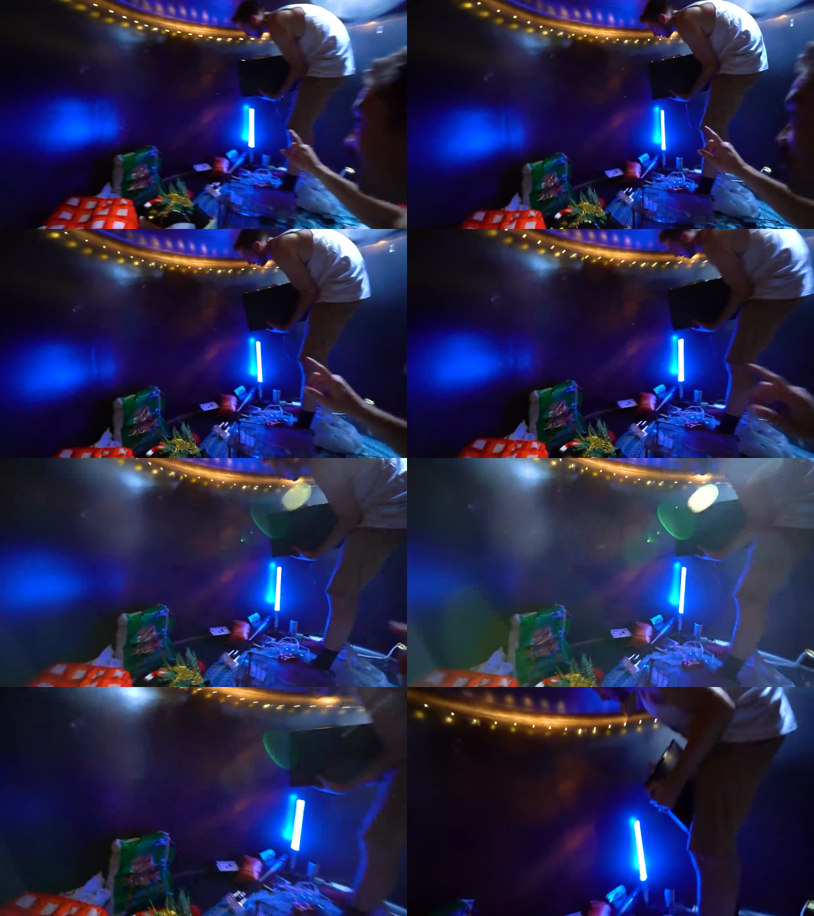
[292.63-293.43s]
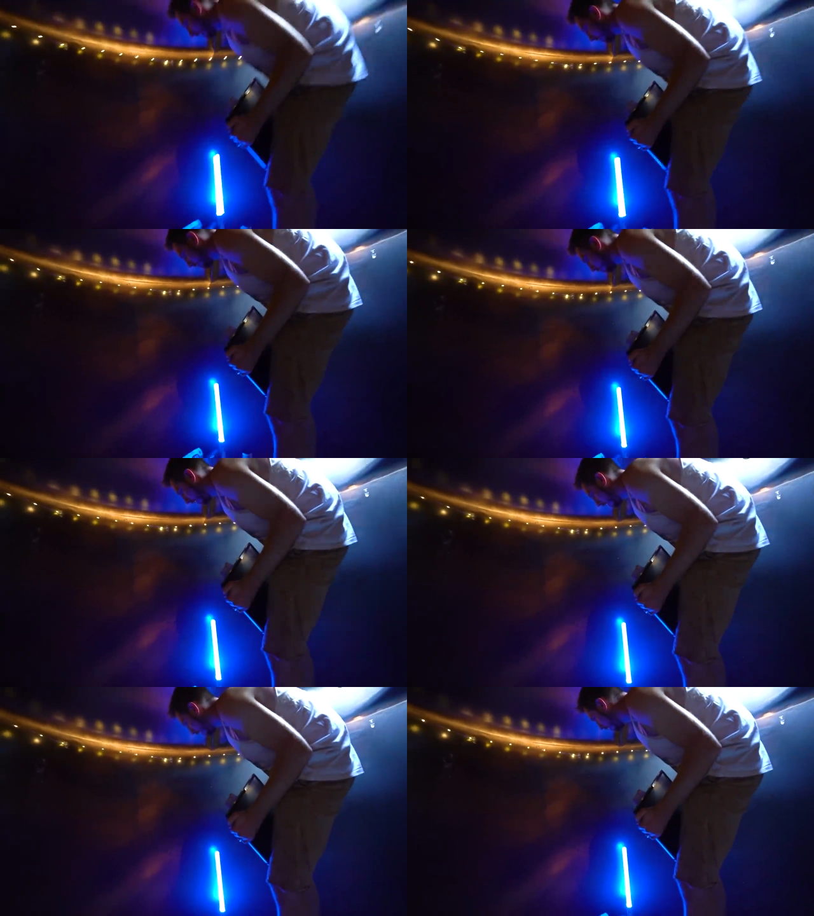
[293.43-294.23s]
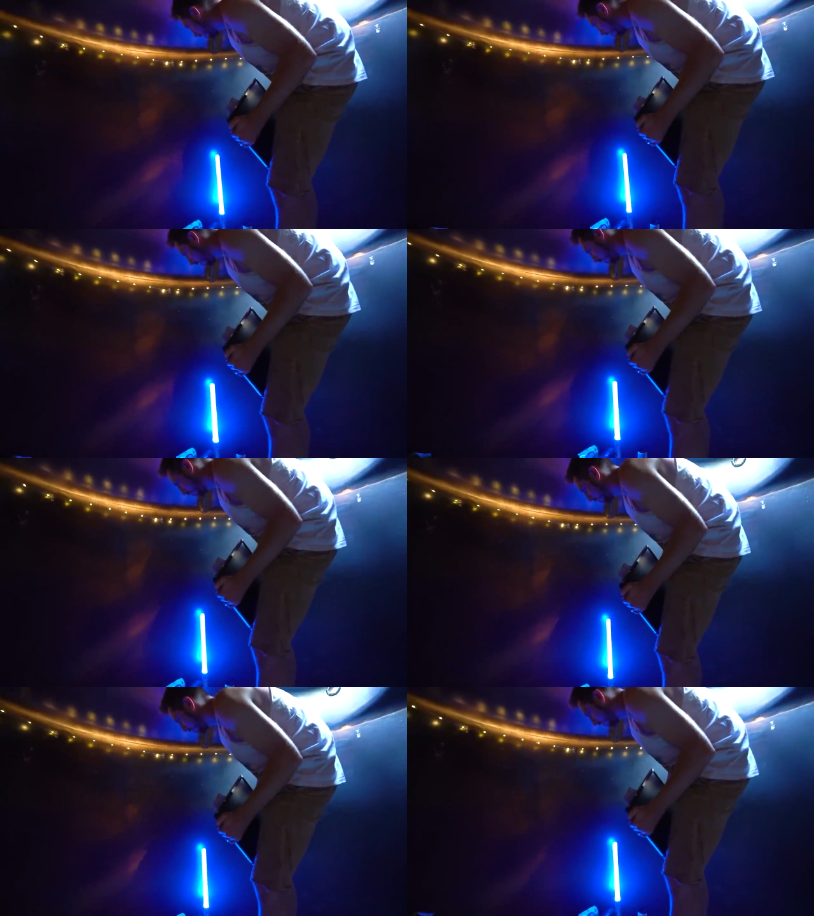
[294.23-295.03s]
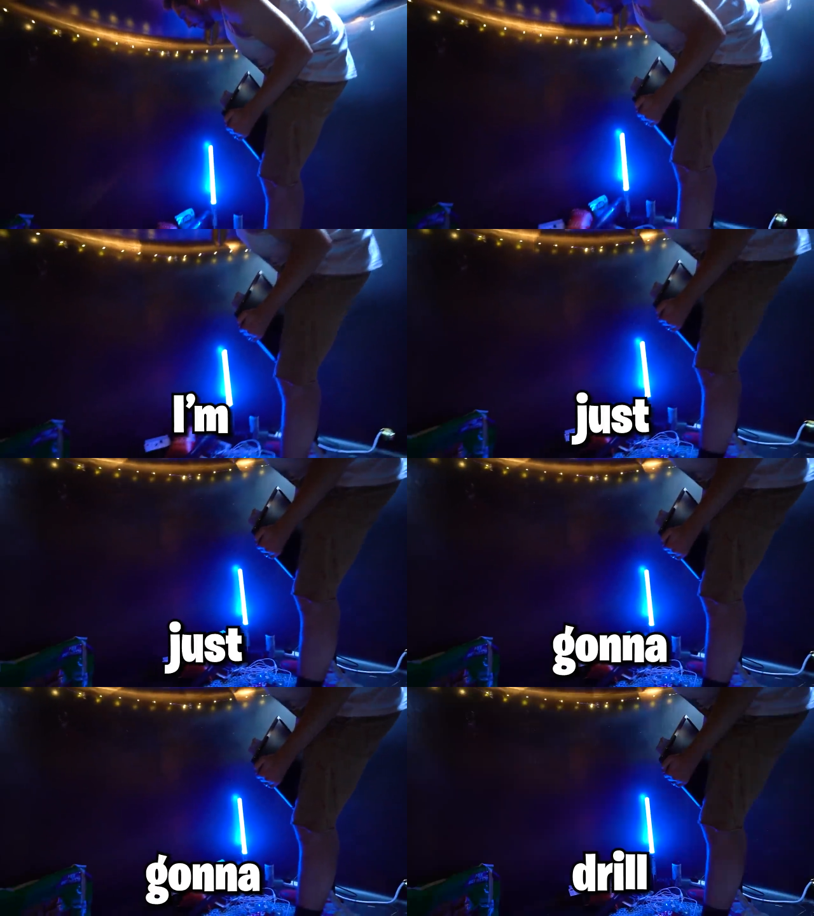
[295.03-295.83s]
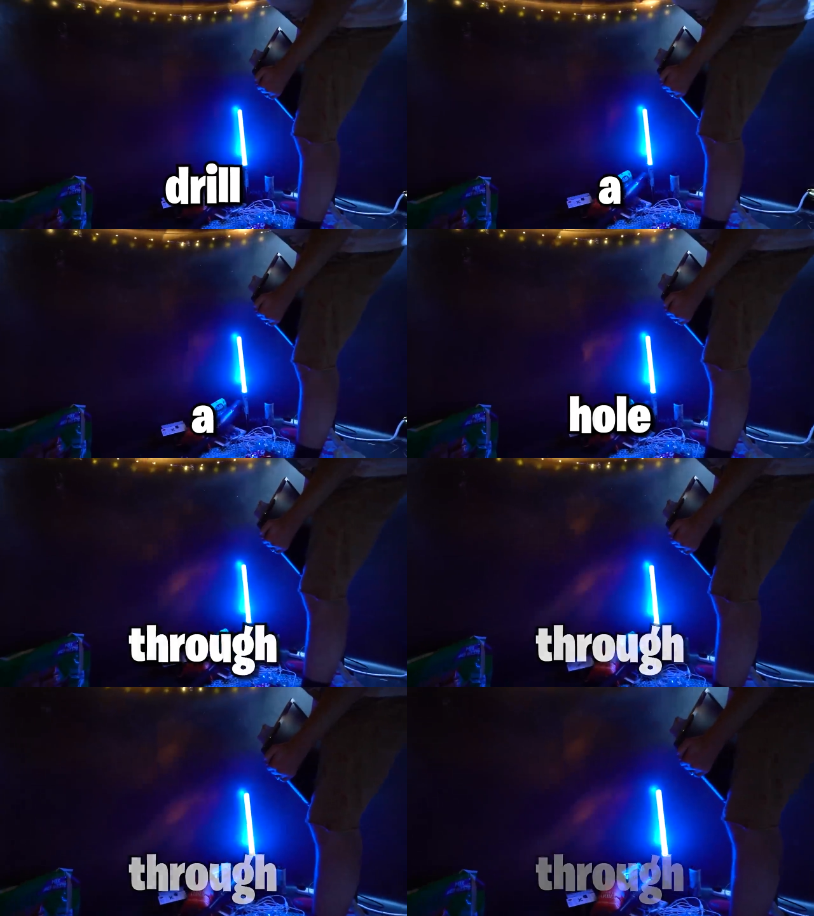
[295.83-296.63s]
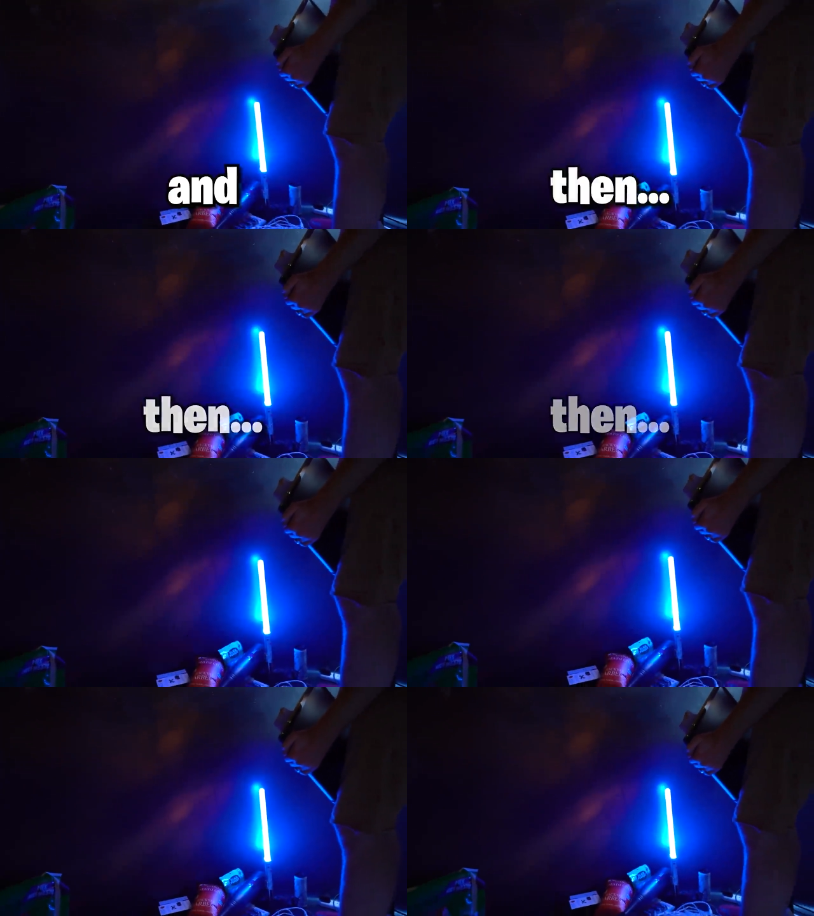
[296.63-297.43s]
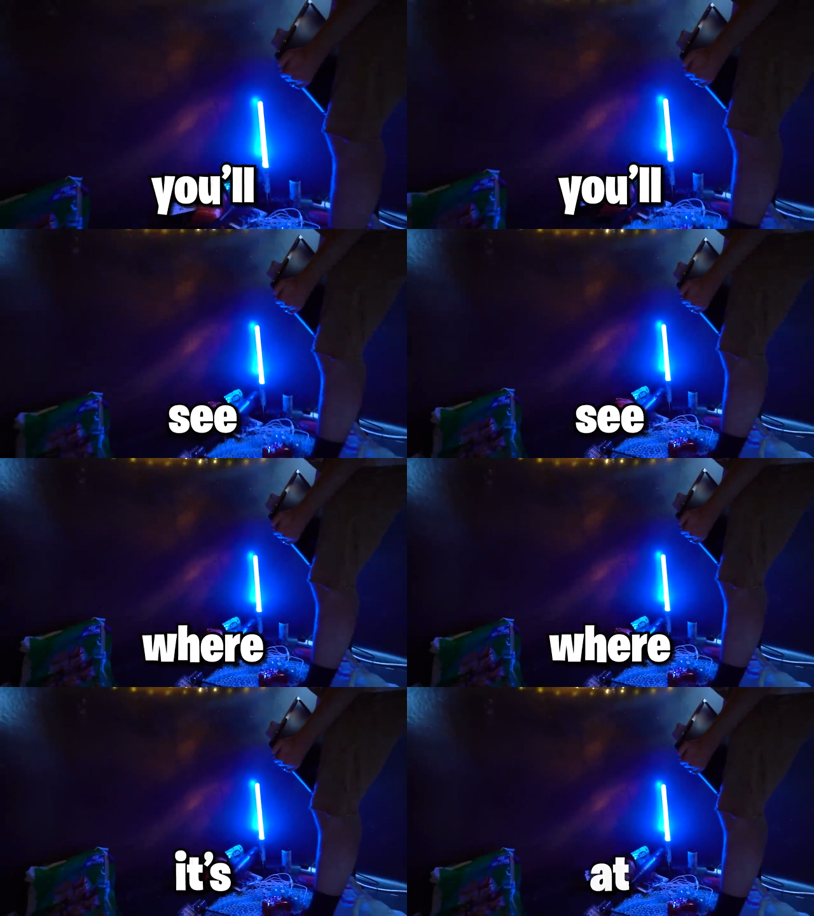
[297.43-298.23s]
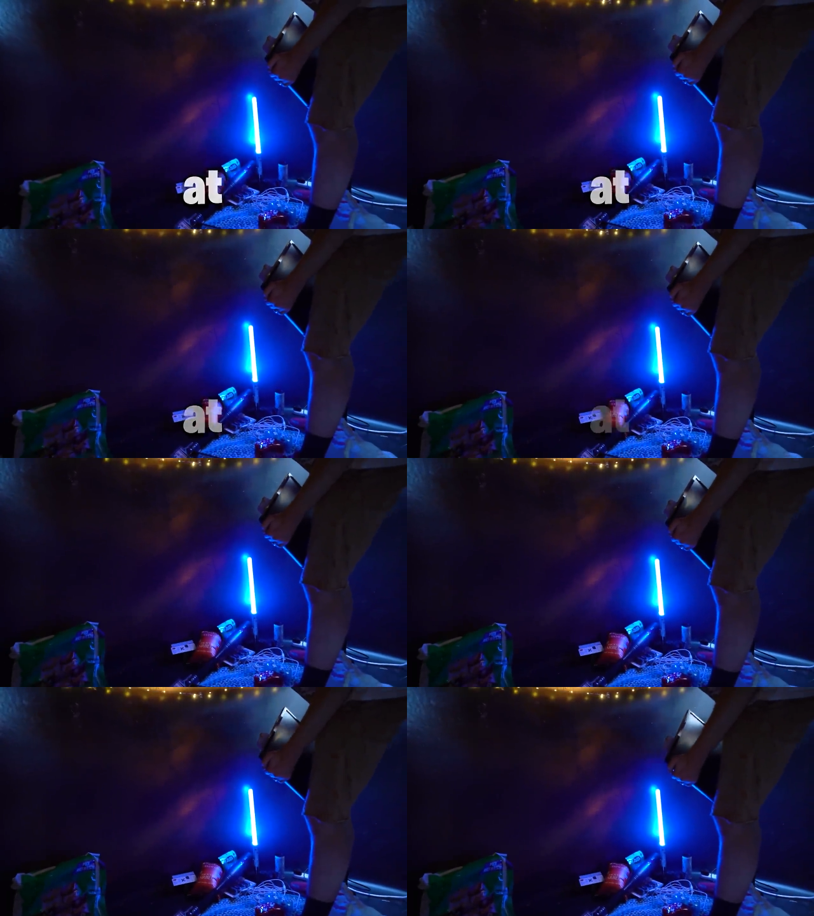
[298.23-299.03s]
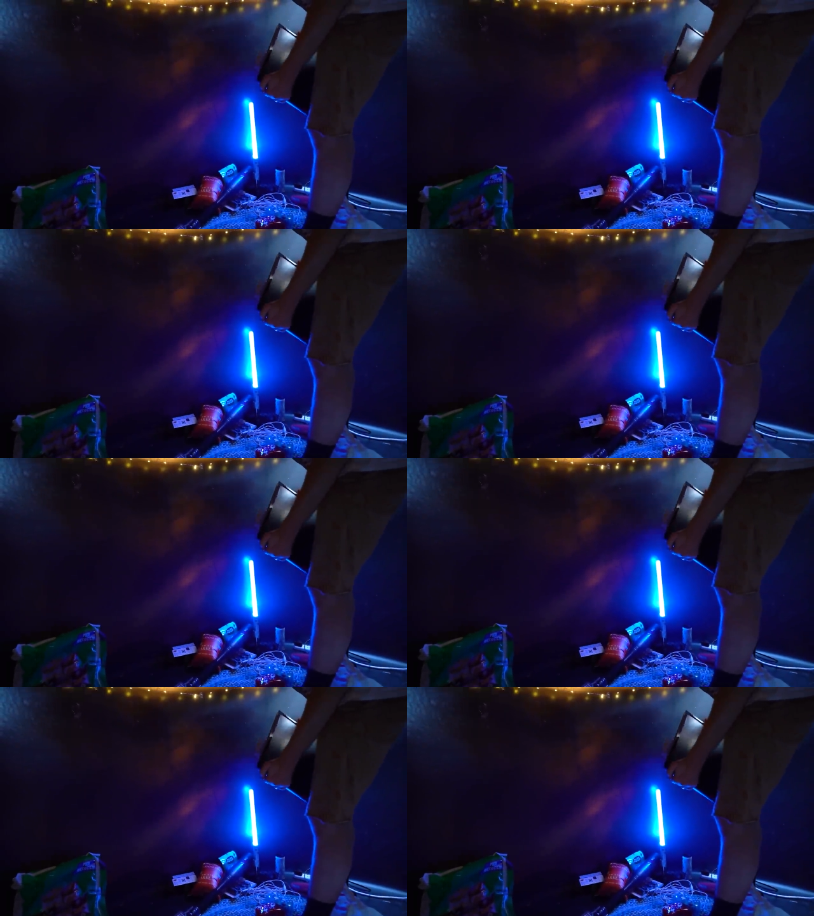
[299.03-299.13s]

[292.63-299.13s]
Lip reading: (no speaker visible)